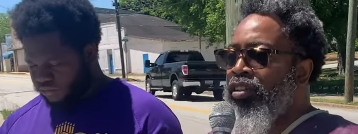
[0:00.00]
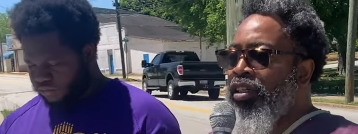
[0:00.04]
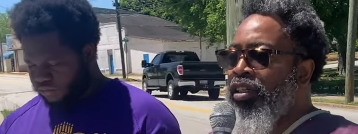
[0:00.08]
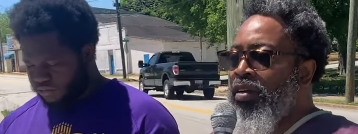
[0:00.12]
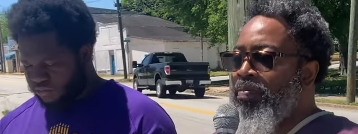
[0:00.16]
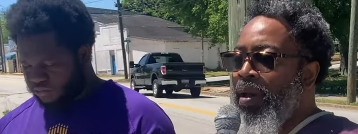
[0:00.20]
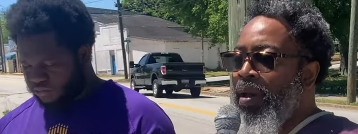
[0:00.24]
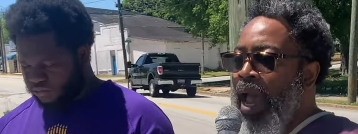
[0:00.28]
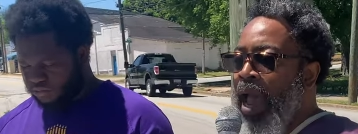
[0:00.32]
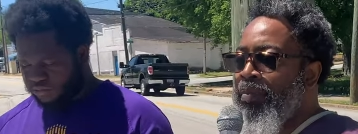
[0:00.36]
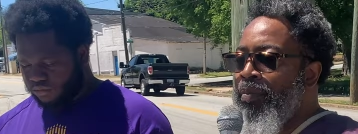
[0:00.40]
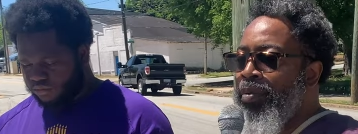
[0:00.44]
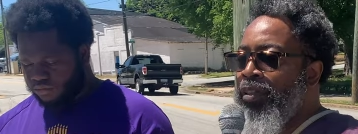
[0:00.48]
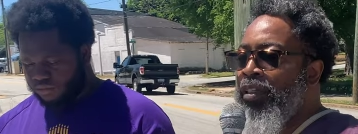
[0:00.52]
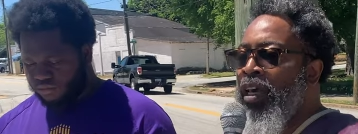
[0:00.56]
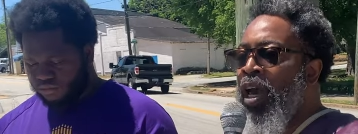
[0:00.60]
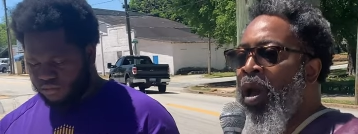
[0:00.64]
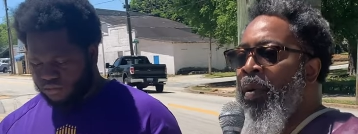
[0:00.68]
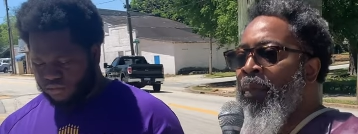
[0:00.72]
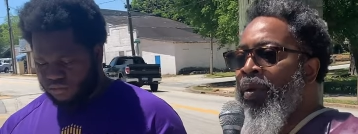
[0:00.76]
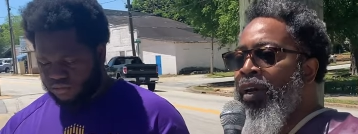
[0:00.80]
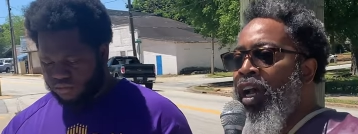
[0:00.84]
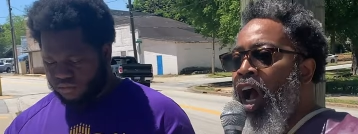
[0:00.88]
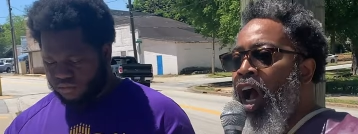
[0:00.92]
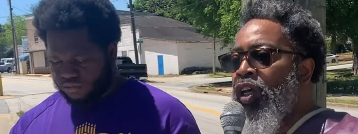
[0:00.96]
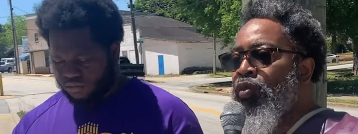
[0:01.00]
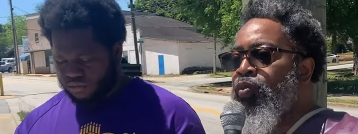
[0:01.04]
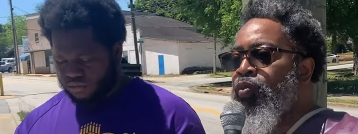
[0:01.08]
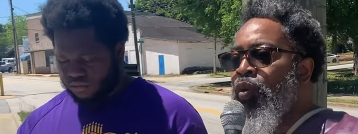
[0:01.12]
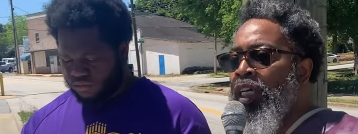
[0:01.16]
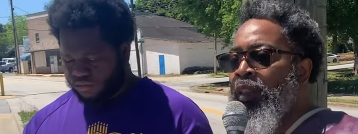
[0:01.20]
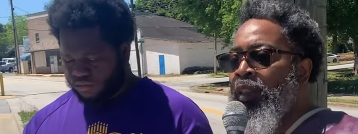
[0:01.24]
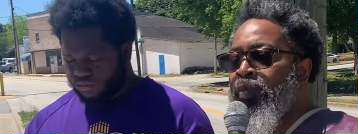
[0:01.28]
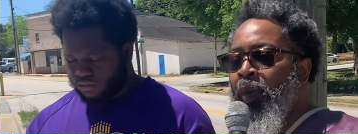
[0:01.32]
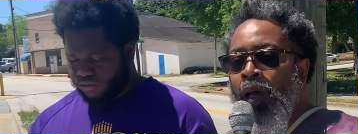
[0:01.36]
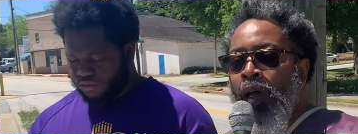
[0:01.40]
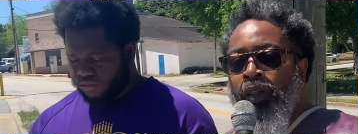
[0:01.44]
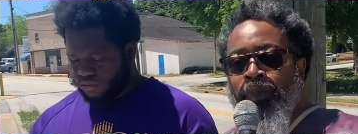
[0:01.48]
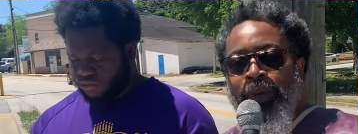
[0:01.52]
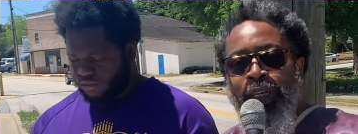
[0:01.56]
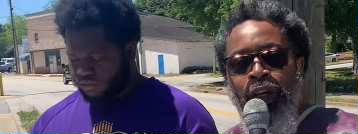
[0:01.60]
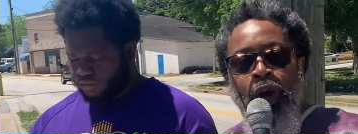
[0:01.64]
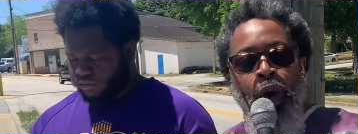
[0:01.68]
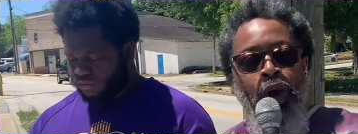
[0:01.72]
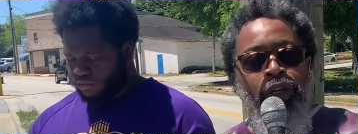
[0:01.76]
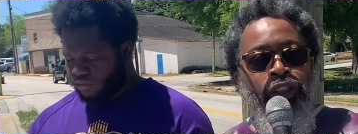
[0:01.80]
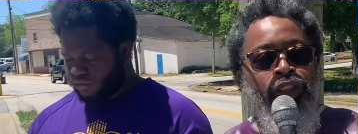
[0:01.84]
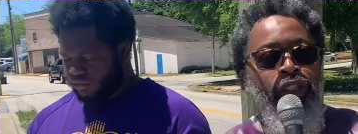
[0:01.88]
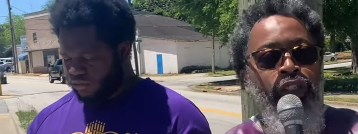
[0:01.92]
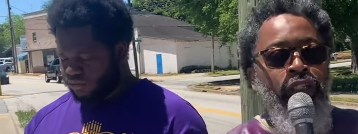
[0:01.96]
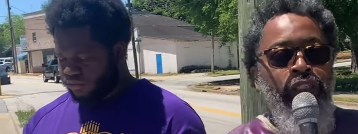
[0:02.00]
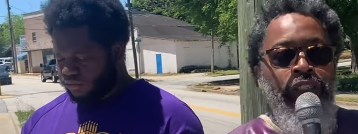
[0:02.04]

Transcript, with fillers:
Speaker 1: commandments, because we're supposed to be going to the